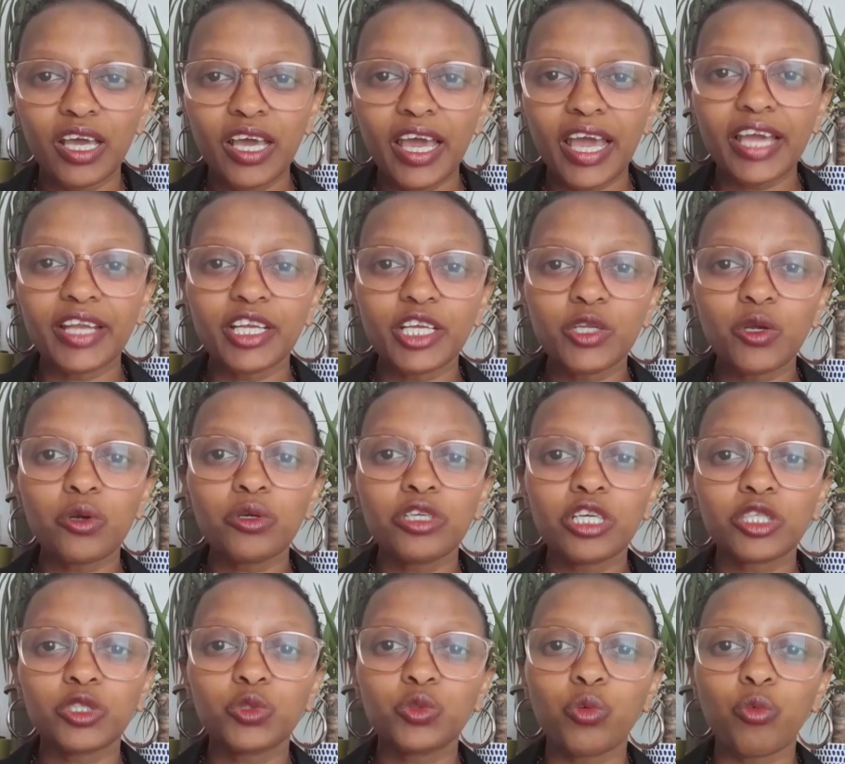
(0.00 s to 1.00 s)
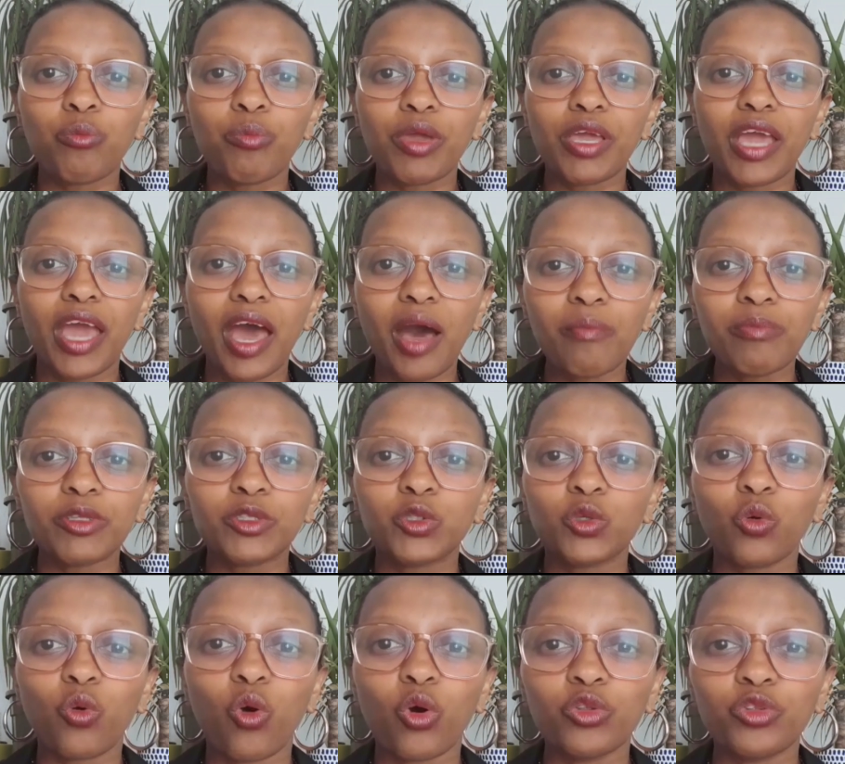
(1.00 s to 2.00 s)
and in order to be able
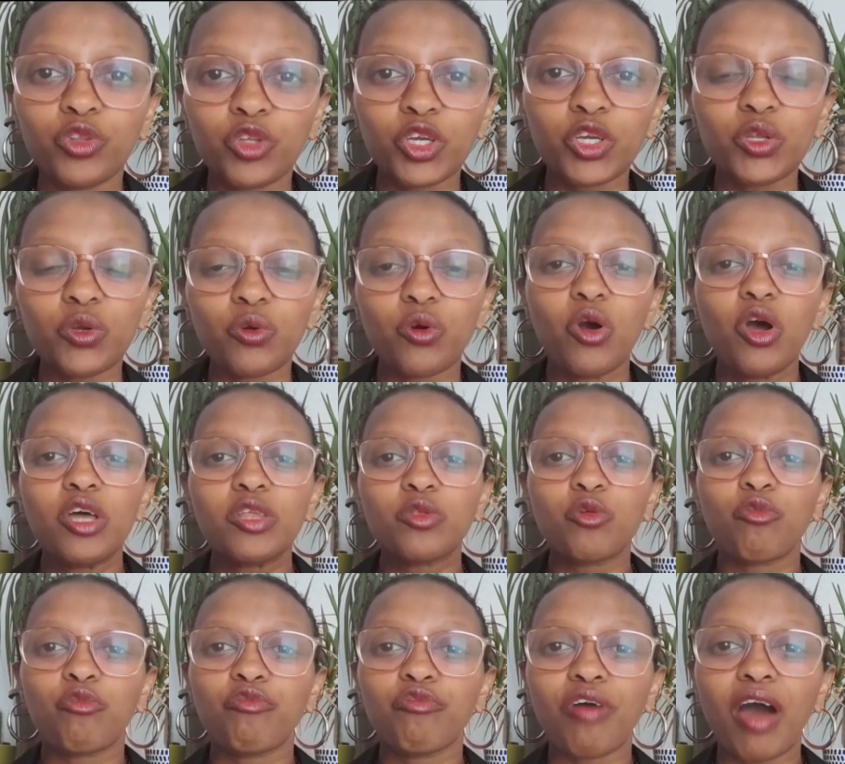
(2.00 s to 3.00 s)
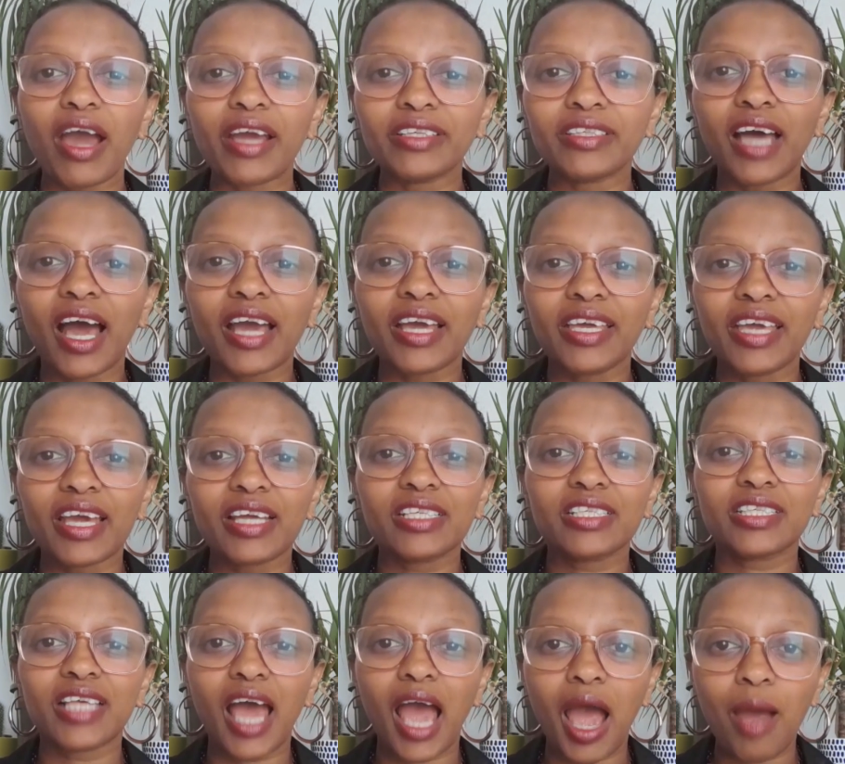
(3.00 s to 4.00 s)
to continue to fight
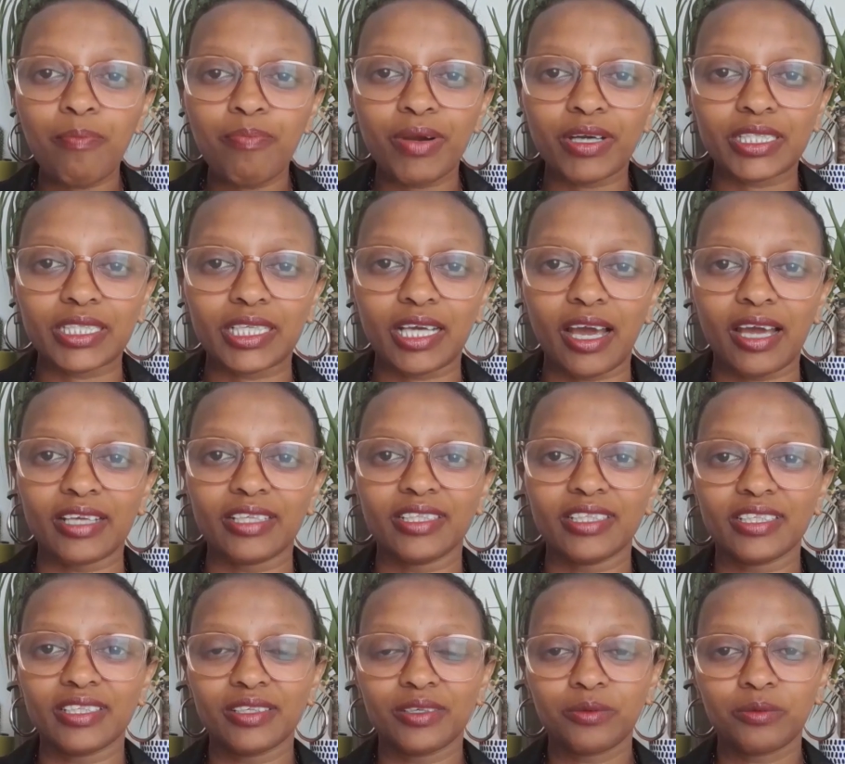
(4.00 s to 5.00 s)
against apartheid.